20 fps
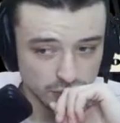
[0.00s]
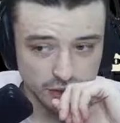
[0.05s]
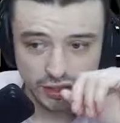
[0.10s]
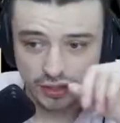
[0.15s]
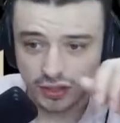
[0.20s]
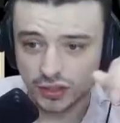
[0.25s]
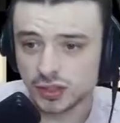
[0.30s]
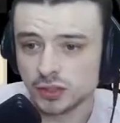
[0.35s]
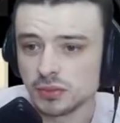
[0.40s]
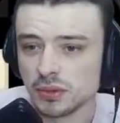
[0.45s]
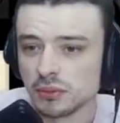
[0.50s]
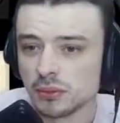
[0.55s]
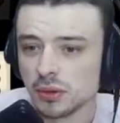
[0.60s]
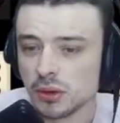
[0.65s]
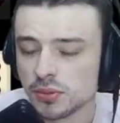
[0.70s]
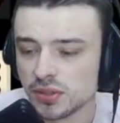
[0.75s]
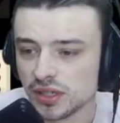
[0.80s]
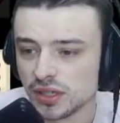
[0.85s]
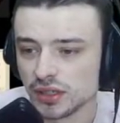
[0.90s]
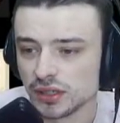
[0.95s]
Excuse me, Burp
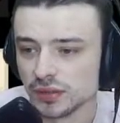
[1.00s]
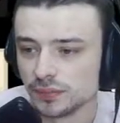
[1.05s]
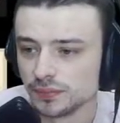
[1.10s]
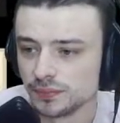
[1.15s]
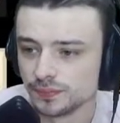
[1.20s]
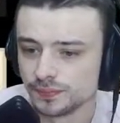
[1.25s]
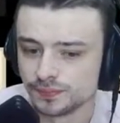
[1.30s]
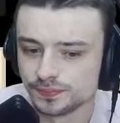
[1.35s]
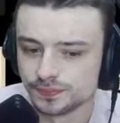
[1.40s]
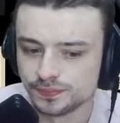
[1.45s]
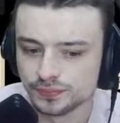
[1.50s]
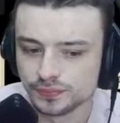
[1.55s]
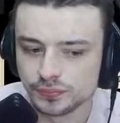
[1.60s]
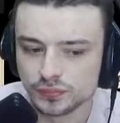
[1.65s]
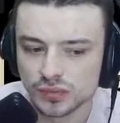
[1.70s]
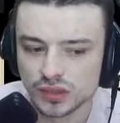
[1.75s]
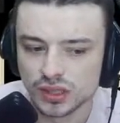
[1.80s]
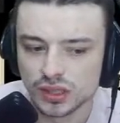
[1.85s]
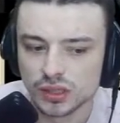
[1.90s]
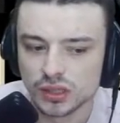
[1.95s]
City.
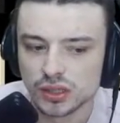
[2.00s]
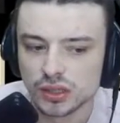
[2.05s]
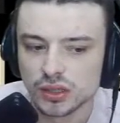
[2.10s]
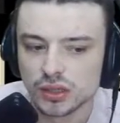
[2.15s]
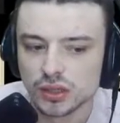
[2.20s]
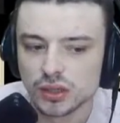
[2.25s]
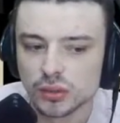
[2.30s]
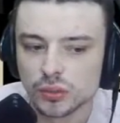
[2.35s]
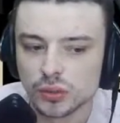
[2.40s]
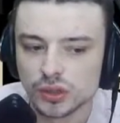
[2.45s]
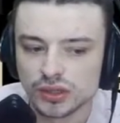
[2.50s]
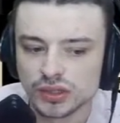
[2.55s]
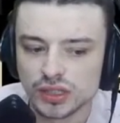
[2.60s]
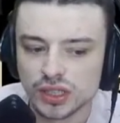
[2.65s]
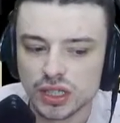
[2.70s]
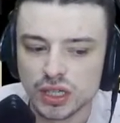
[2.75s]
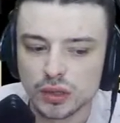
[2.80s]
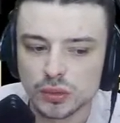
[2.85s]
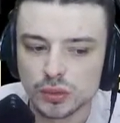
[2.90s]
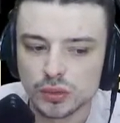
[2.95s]
What
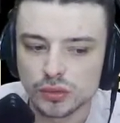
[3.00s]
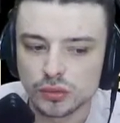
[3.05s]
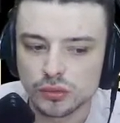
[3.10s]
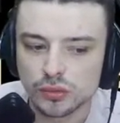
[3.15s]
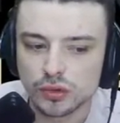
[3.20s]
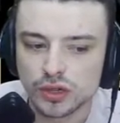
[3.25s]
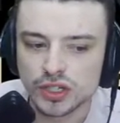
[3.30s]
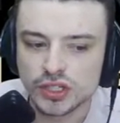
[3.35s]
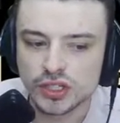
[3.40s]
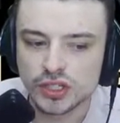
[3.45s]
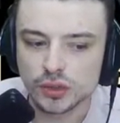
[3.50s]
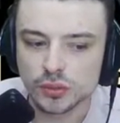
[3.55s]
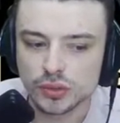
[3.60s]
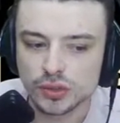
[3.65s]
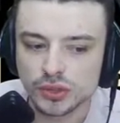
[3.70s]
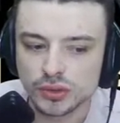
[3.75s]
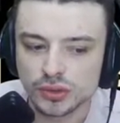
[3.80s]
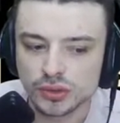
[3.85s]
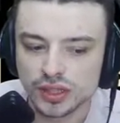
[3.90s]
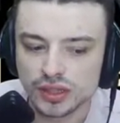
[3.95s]
uh, what creature would
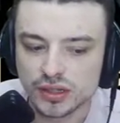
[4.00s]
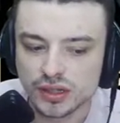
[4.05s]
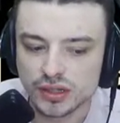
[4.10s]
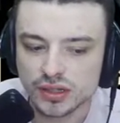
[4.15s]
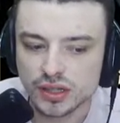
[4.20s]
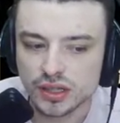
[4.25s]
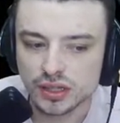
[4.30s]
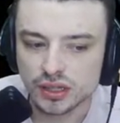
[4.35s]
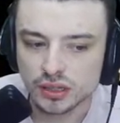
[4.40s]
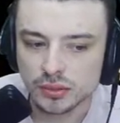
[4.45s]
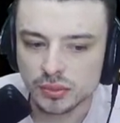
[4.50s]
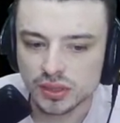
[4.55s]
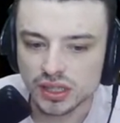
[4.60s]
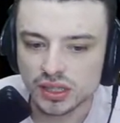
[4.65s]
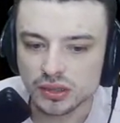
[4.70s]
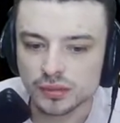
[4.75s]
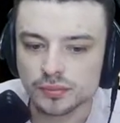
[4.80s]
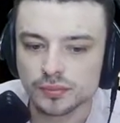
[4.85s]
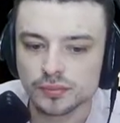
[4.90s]
you like this thing to be?